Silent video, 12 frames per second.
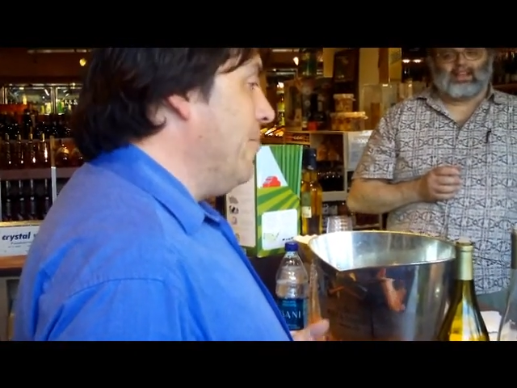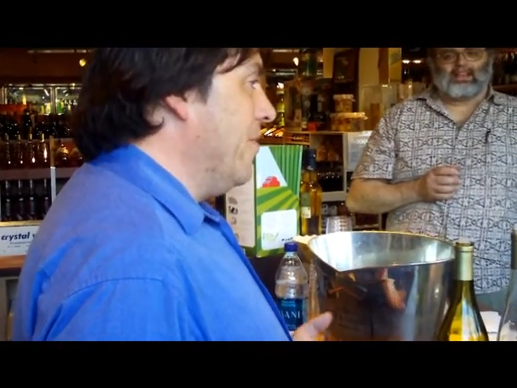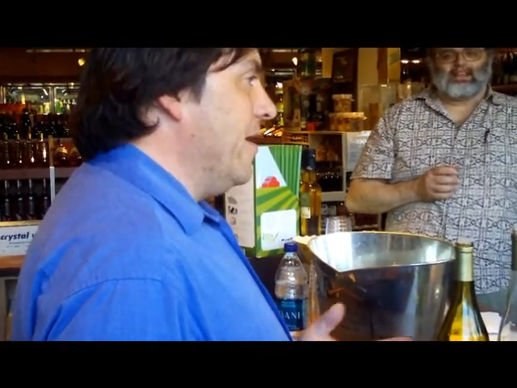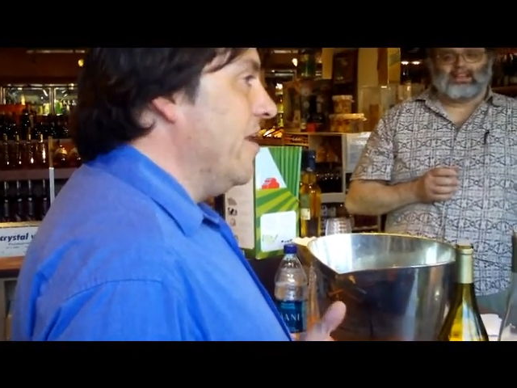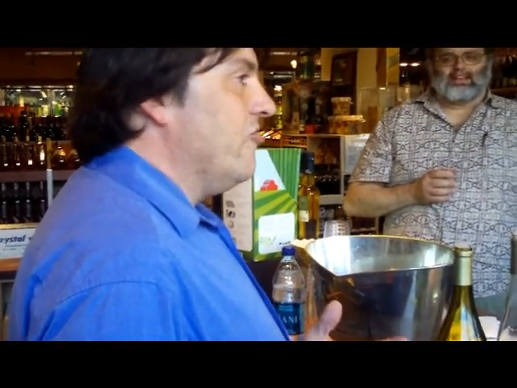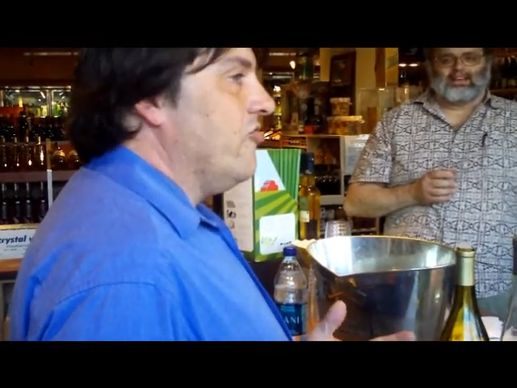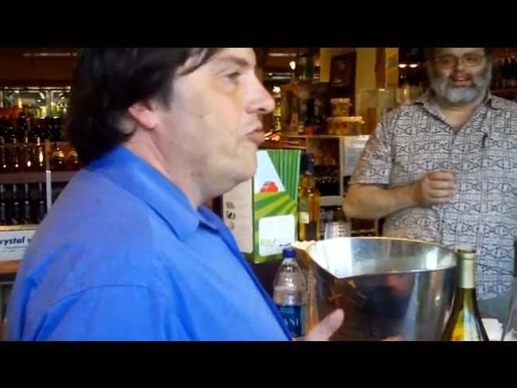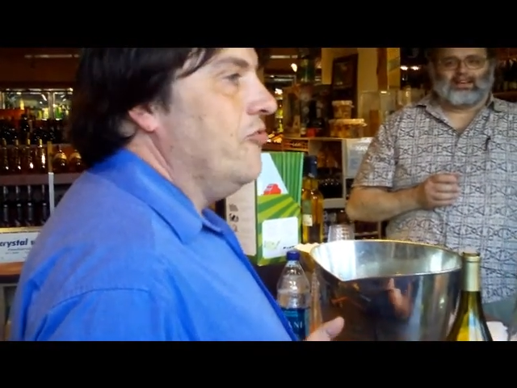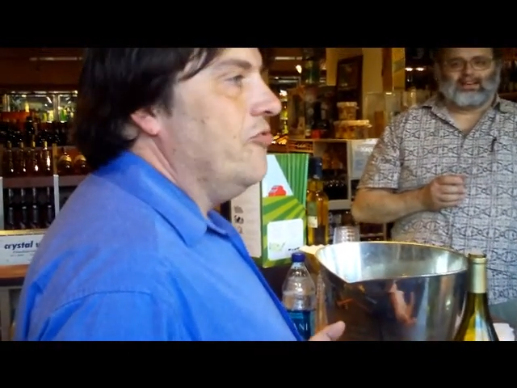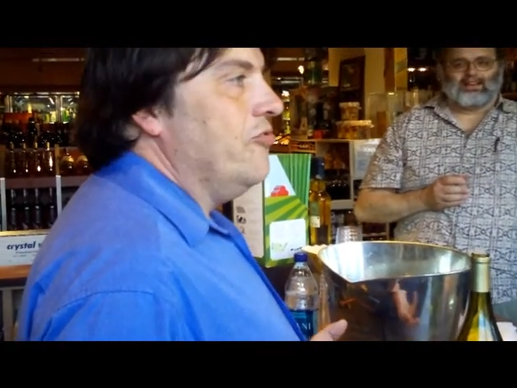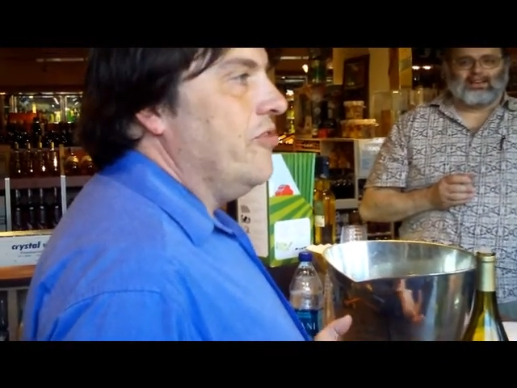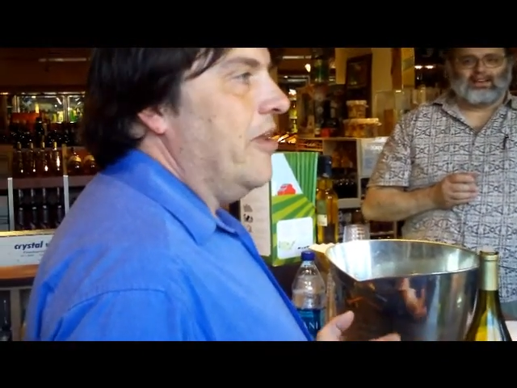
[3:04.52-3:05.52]
bring in
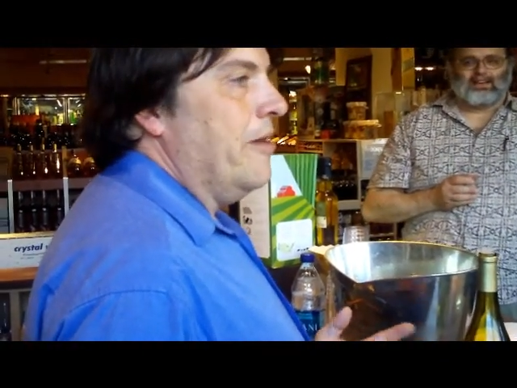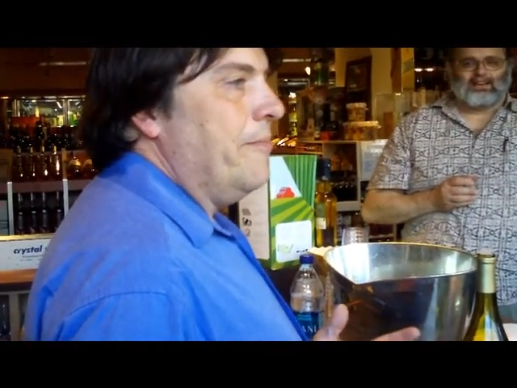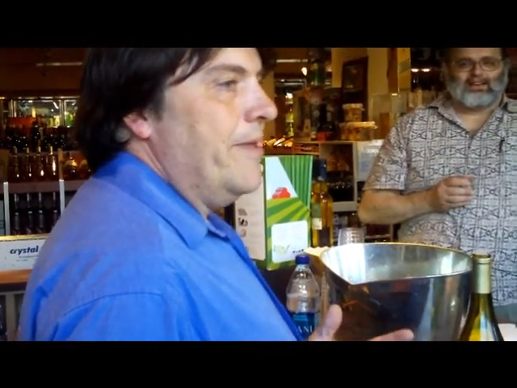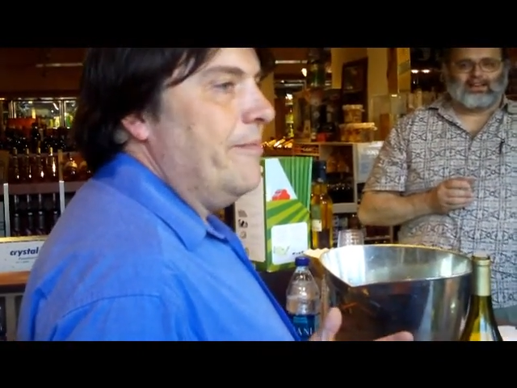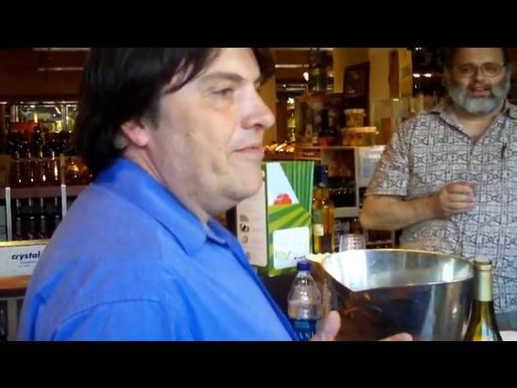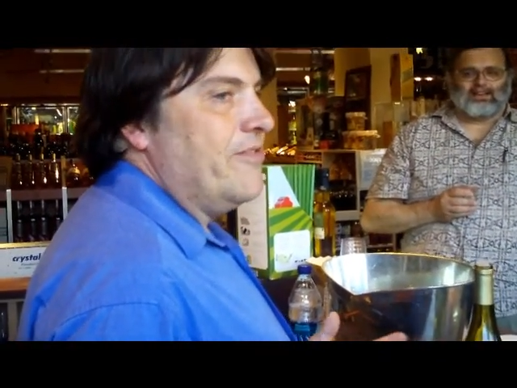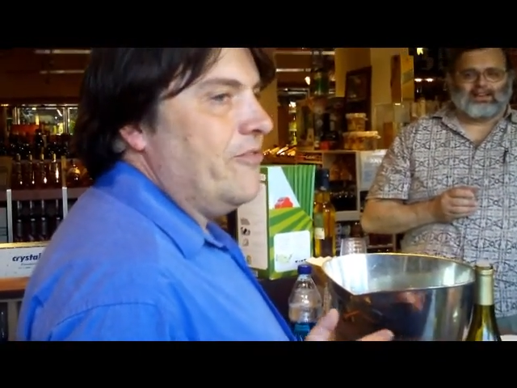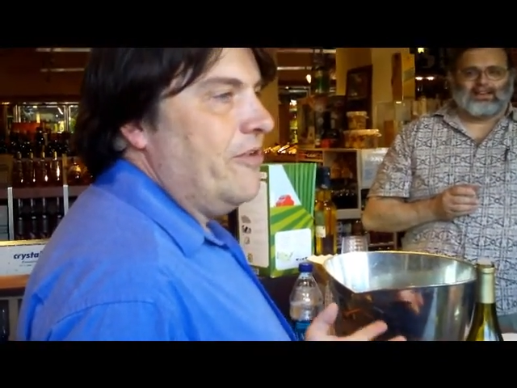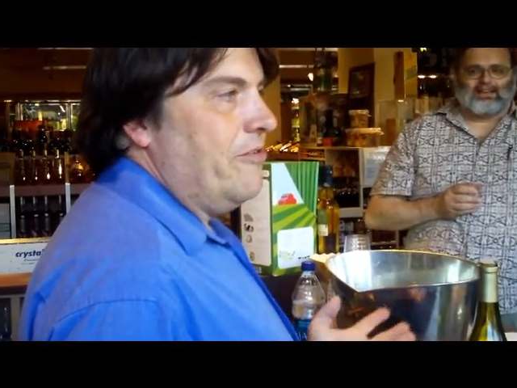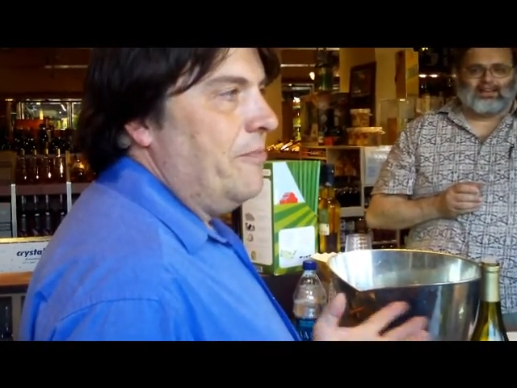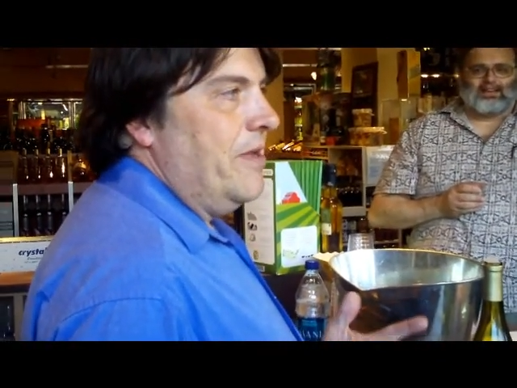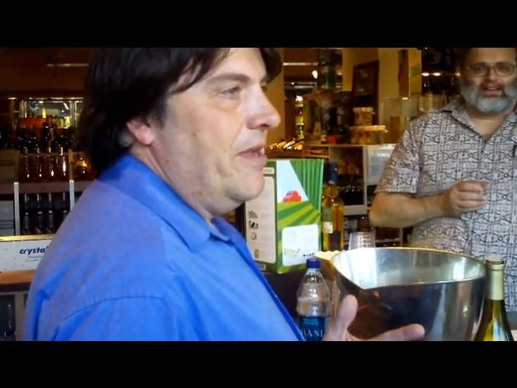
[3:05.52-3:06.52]
2 young people to work
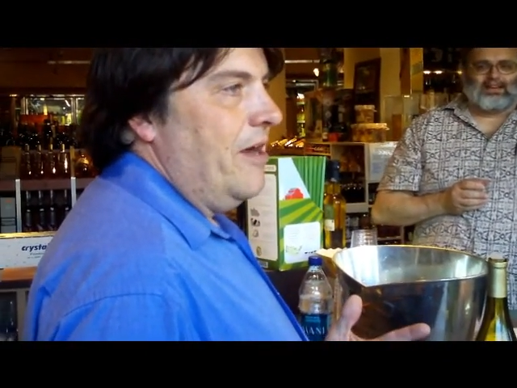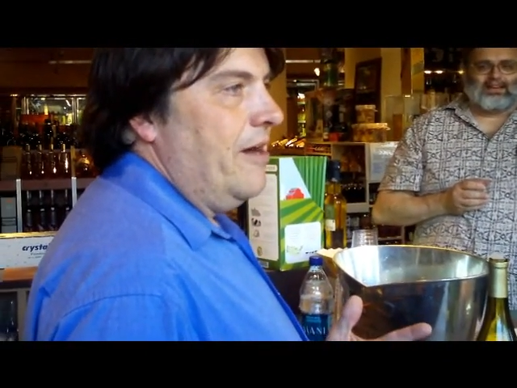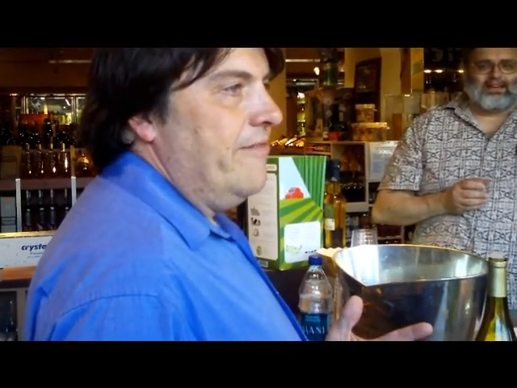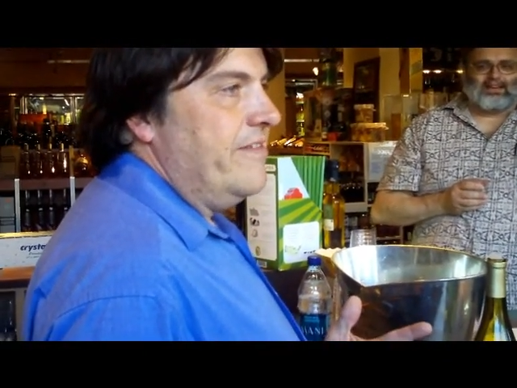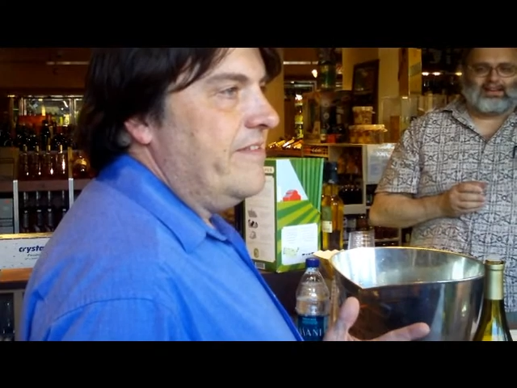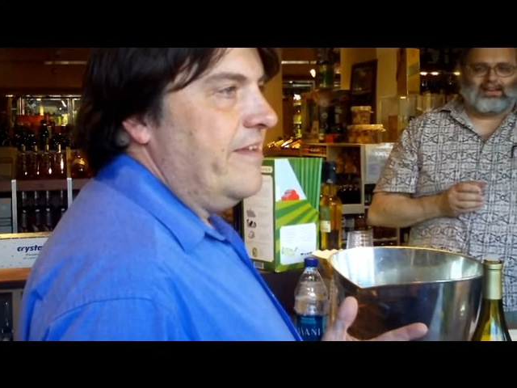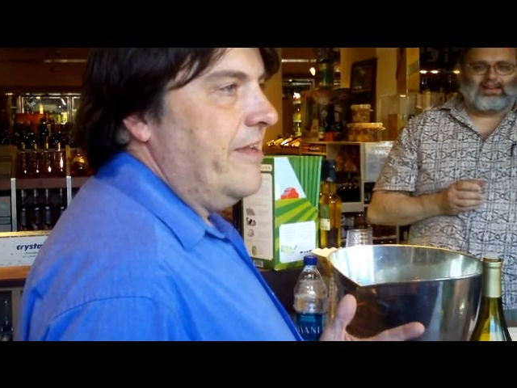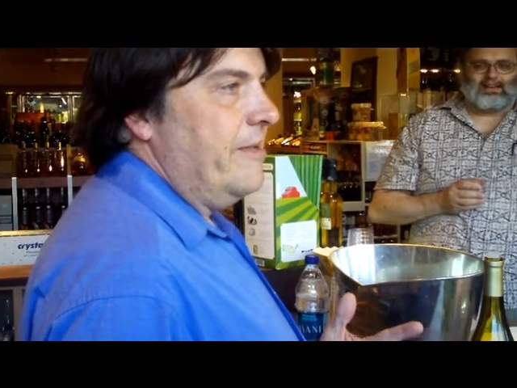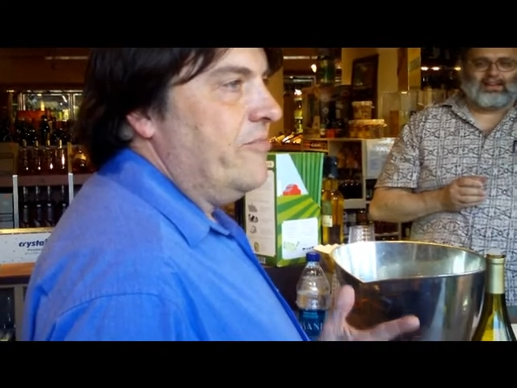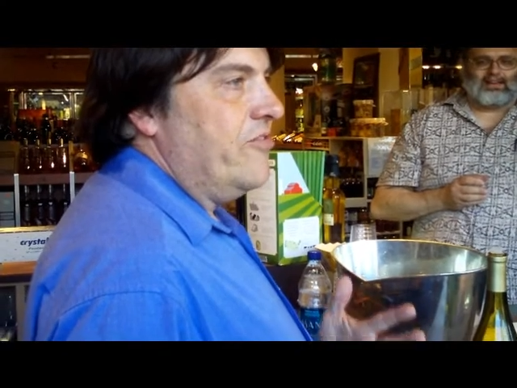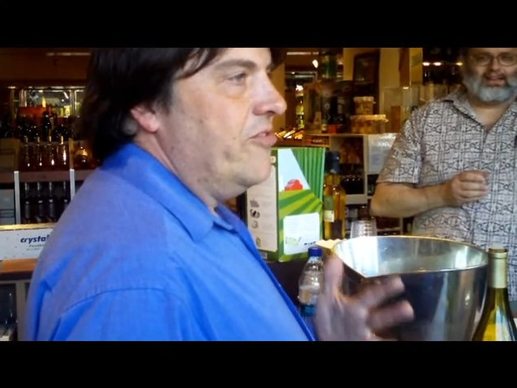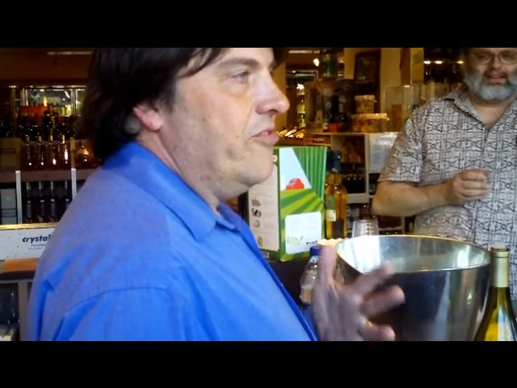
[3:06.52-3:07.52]
with me at harvest
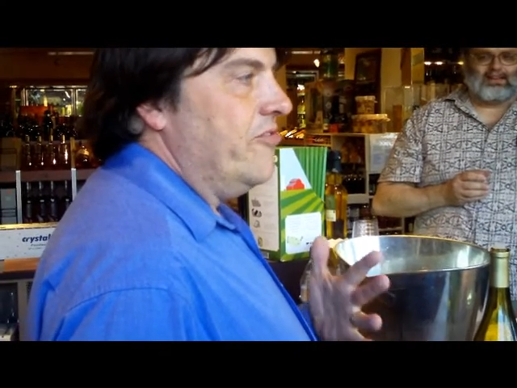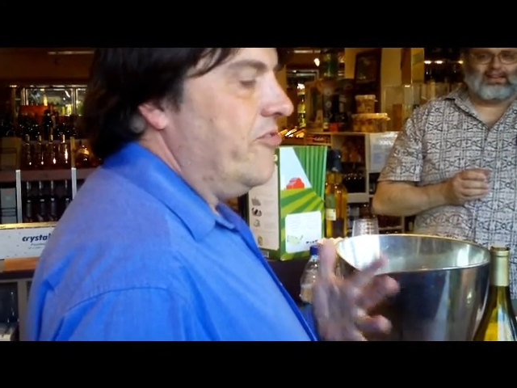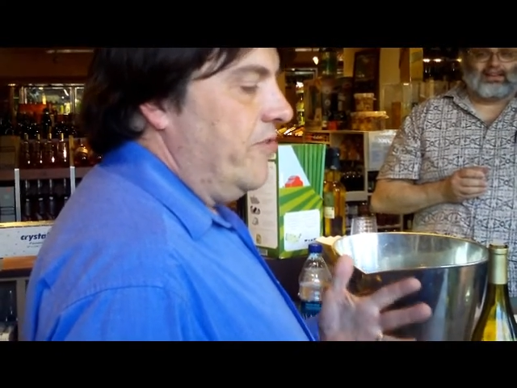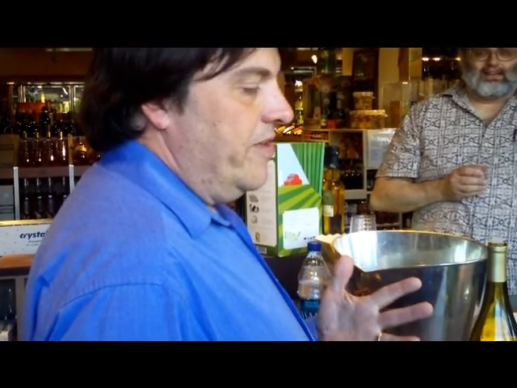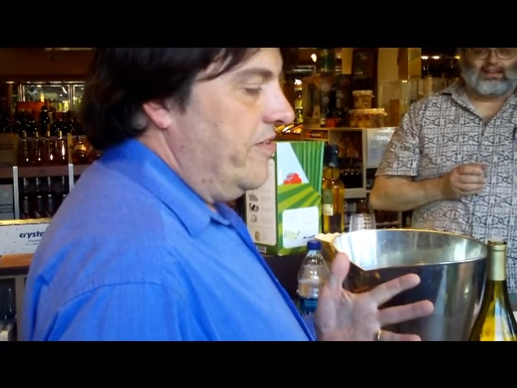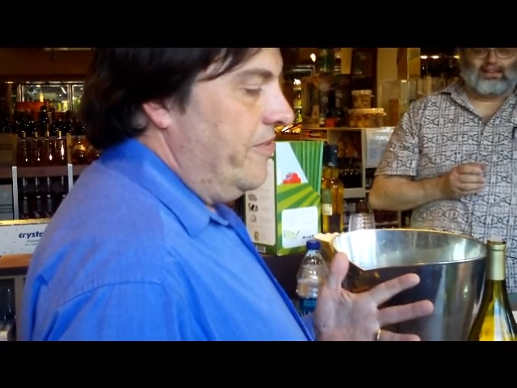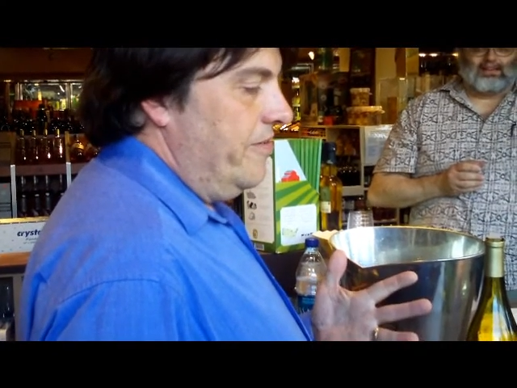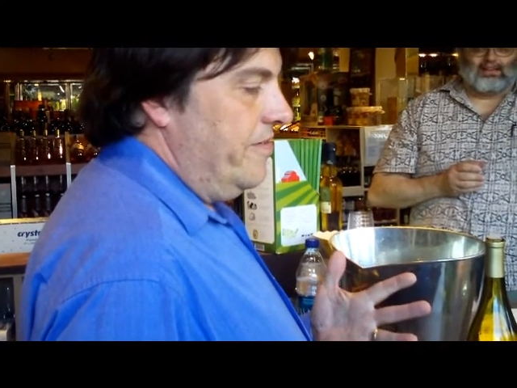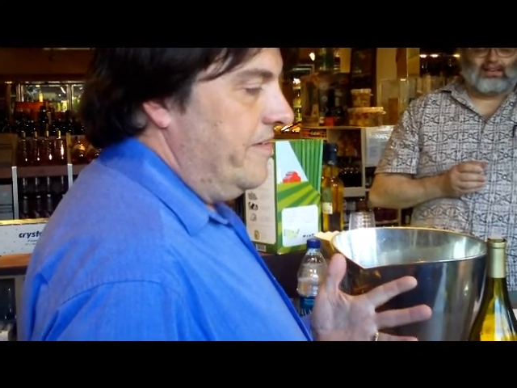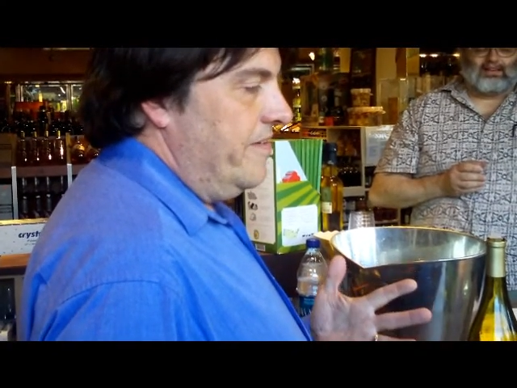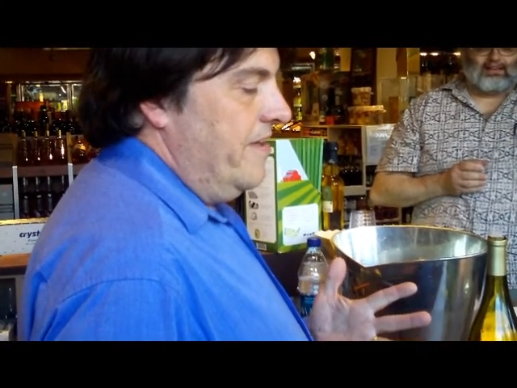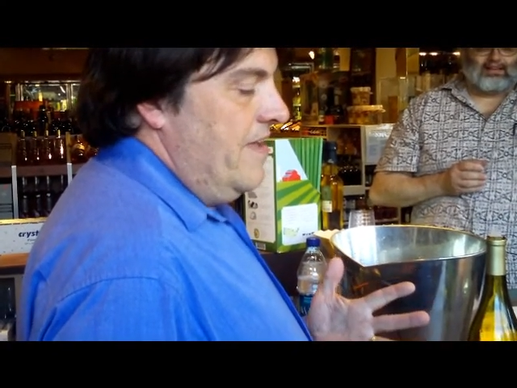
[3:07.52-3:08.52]
time, two
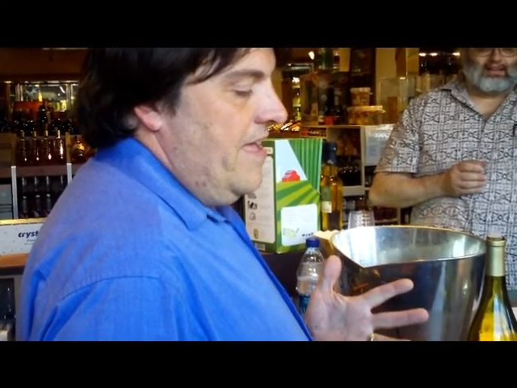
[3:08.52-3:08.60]
interns,